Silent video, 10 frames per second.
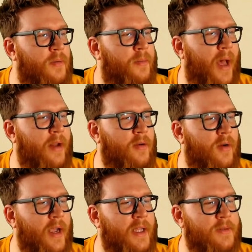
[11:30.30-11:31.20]

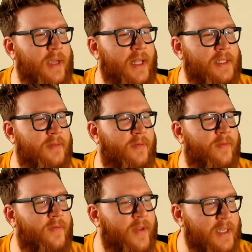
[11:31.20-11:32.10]
Battlegrounds, we had some
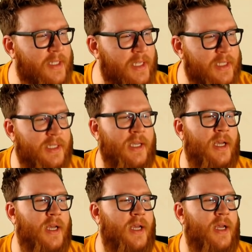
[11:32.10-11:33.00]
fixes.
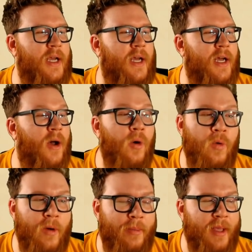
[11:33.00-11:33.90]
Uh,
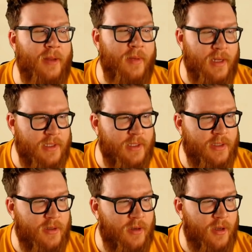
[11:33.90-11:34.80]
oh, Replicating Menace is
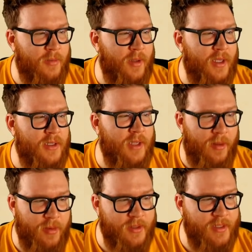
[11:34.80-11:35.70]
going to be
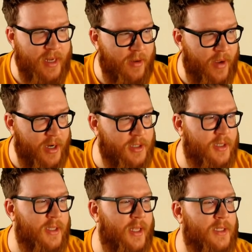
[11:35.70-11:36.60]
doubled now,
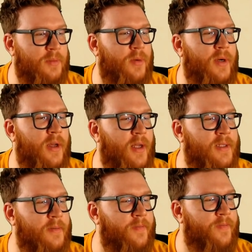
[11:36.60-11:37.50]
actually. That's pretty
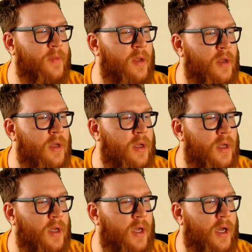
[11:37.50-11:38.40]
awesome.
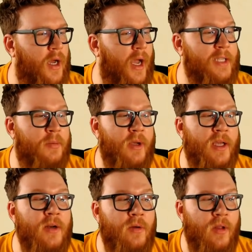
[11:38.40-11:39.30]
Uh, Ice Block
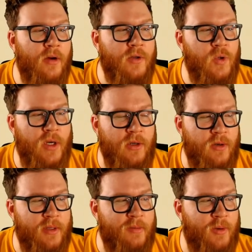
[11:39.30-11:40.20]
can no longer trigger
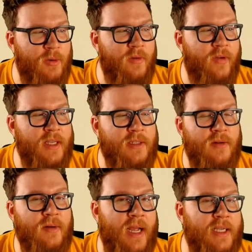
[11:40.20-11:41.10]
during the recruit phase, so
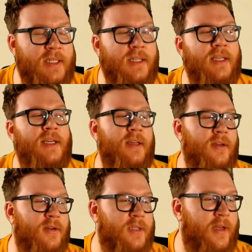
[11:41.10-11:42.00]
don't accidentally kill
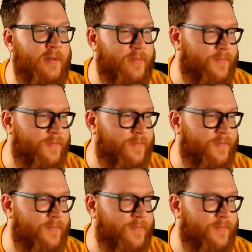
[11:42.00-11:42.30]
yourself.